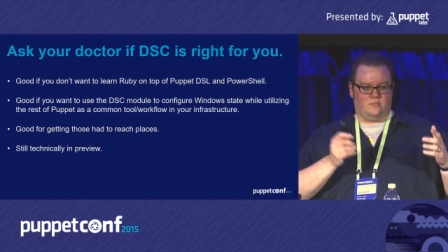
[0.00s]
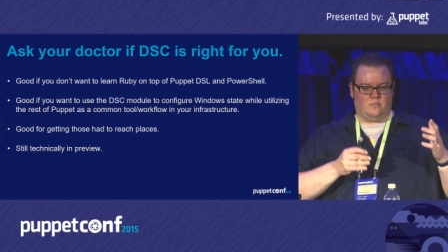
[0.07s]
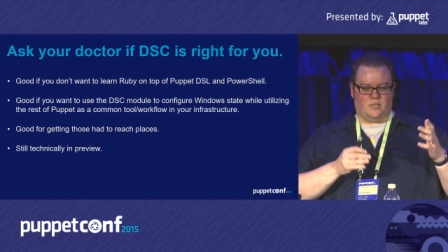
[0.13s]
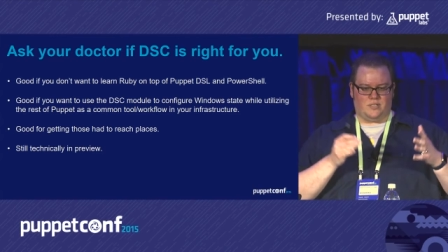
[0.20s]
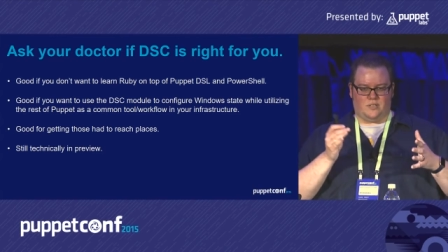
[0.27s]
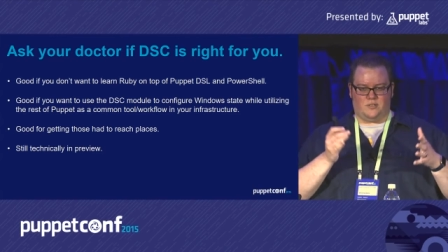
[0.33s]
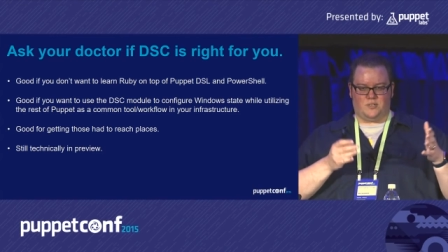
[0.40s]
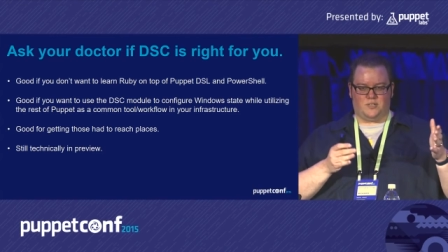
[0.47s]

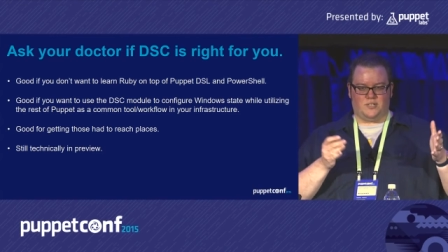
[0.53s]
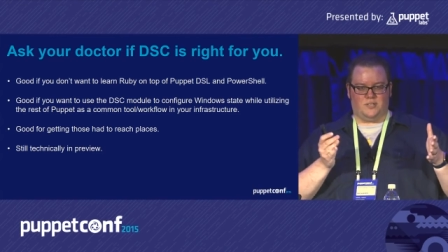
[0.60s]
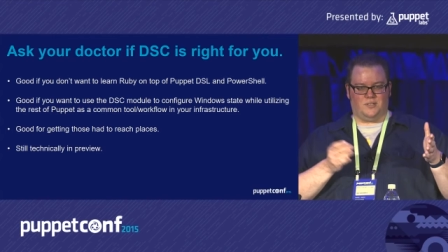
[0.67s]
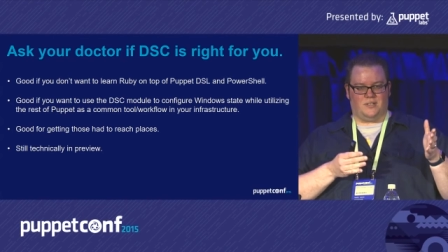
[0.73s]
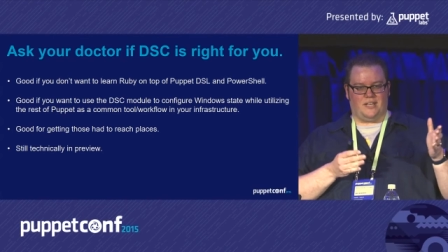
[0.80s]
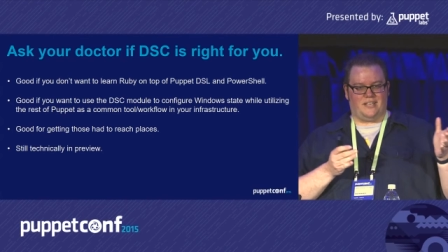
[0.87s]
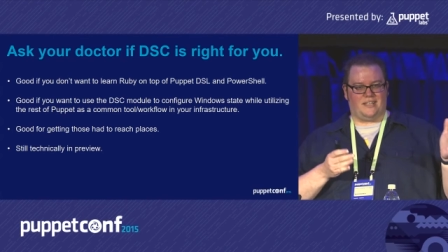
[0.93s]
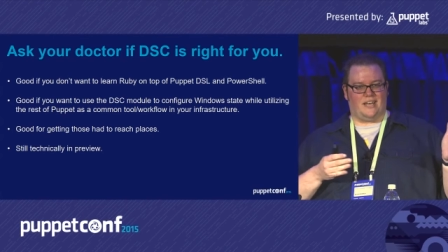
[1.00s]
but there's
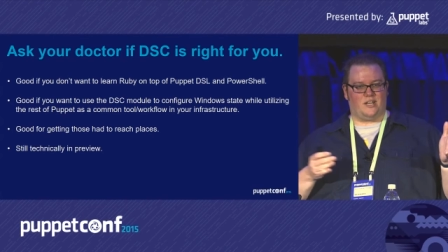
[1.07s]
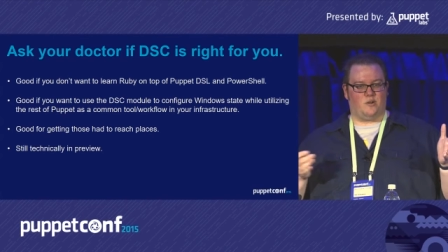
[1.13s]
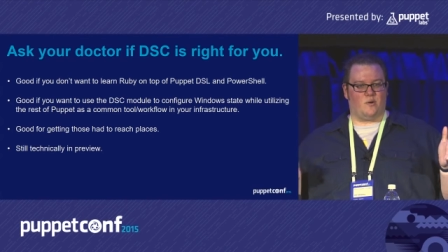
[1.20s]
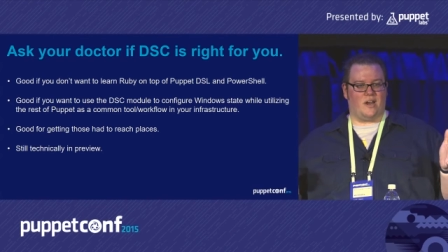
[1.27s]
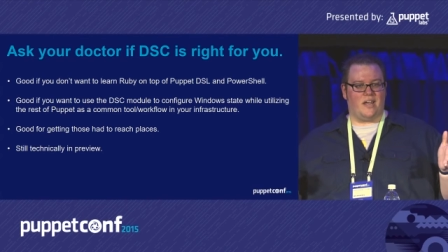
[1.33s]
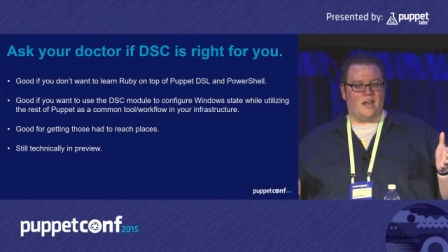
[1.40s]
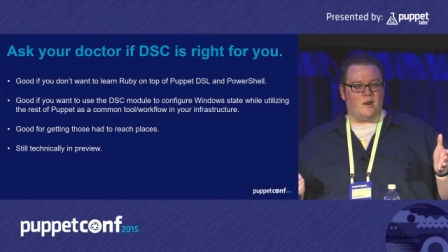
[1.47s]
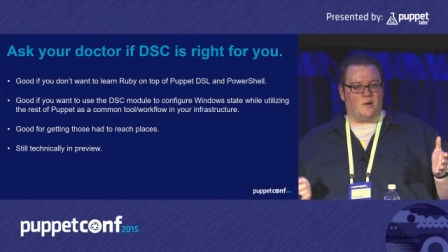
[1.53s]
still like that
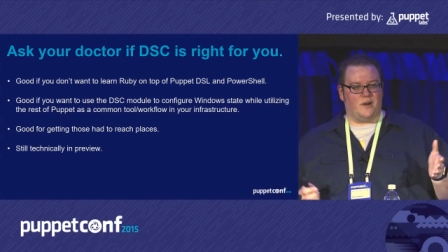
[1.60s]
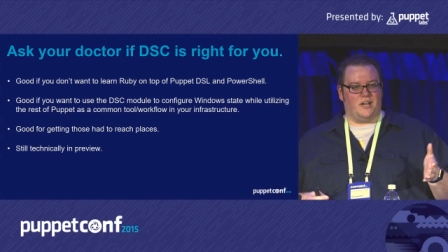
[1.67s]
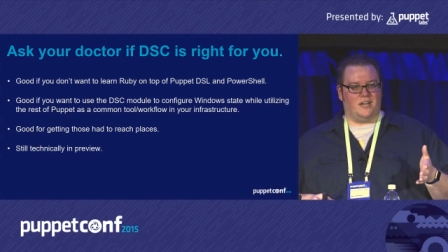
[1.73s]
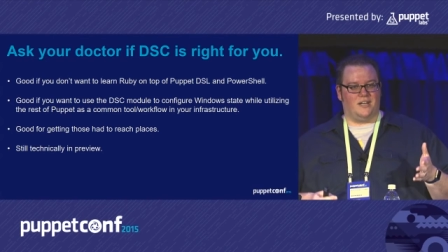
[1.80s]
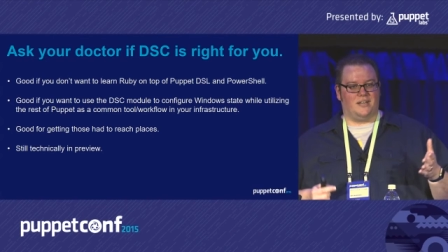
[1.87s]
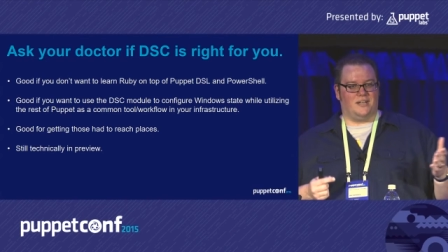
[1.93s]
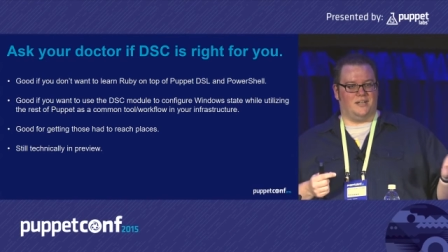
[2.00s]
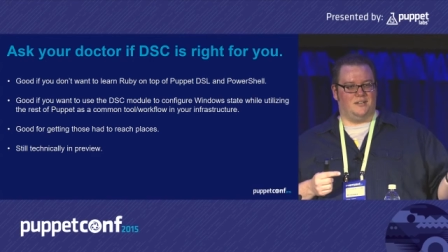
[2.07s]
gray area
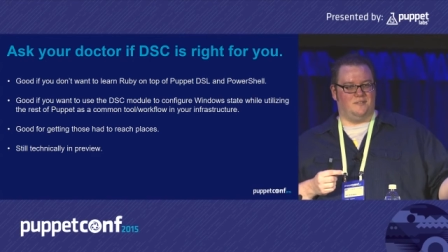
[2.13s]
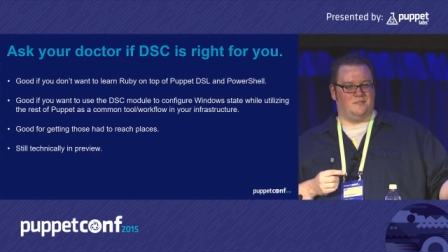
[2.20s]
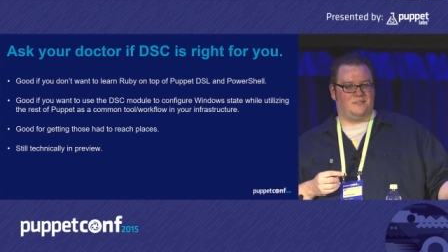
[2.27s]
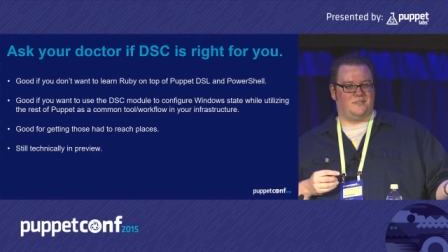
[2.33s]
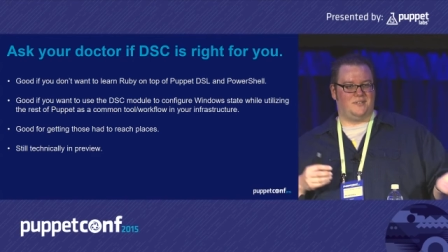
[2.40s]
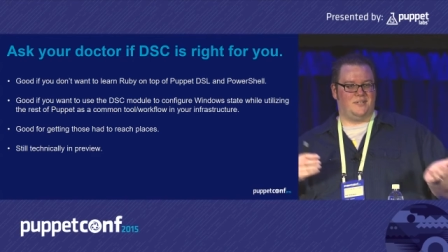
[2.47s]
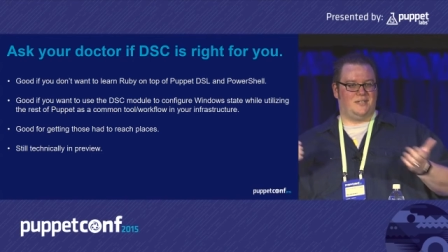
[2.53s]
of